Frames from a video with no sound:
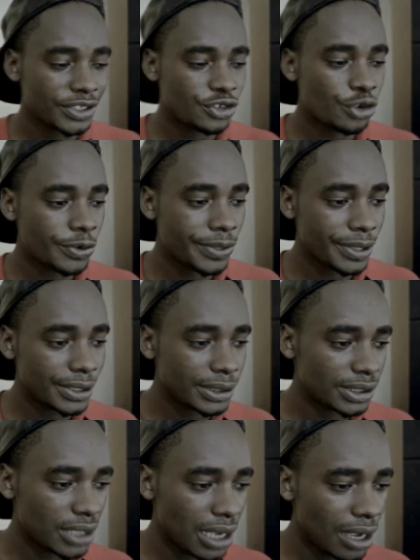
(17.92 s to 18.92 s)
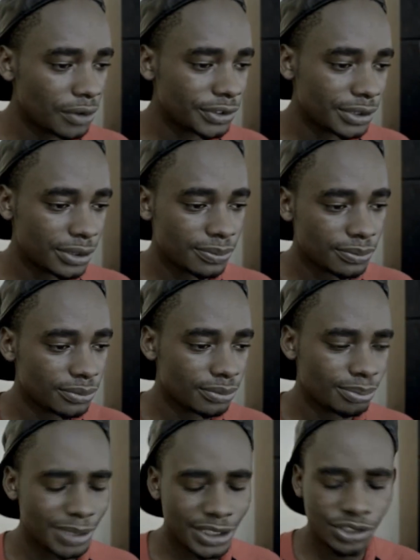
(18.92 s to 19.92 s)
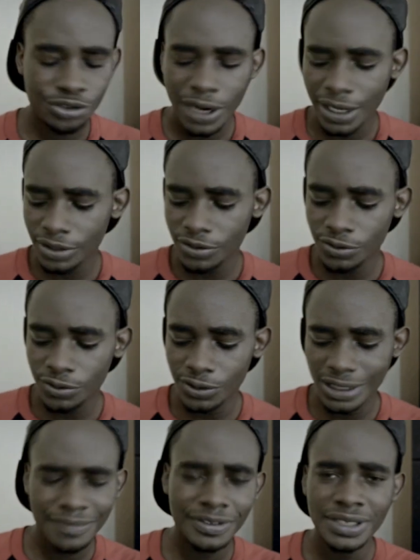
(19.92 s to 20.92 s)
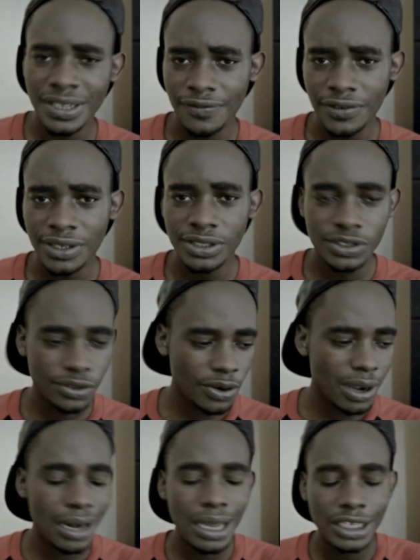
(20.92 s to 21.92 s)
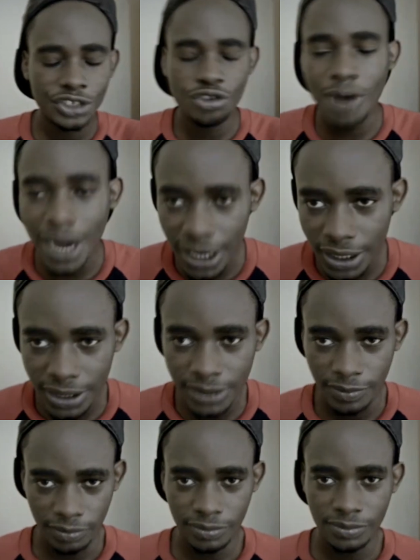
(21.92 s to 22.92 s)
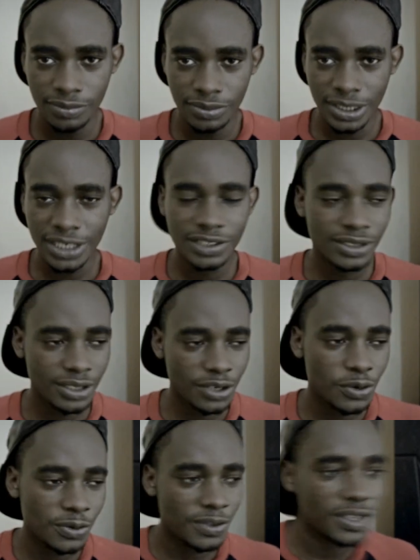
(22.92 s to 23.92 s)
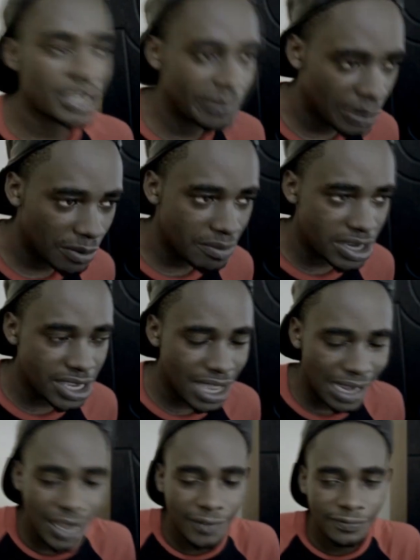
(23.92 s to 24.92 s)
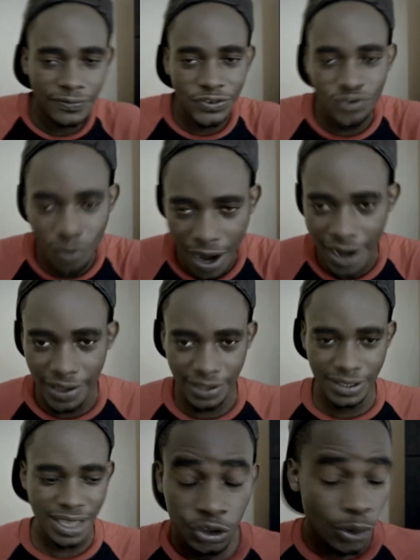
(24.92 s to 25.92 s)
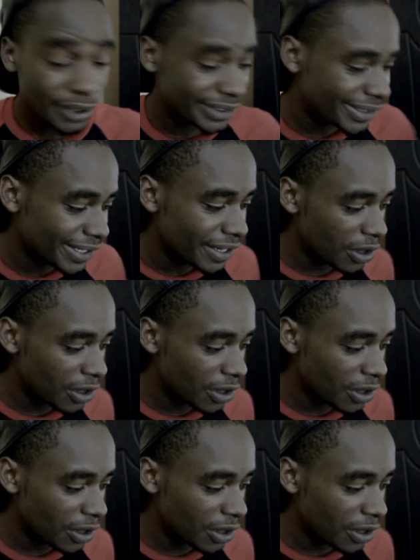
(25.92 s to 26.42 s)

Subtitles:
the truth is, I was busy trying to do something different. You know, I like trying. That's the good thing about me. I love trying. So I was sitting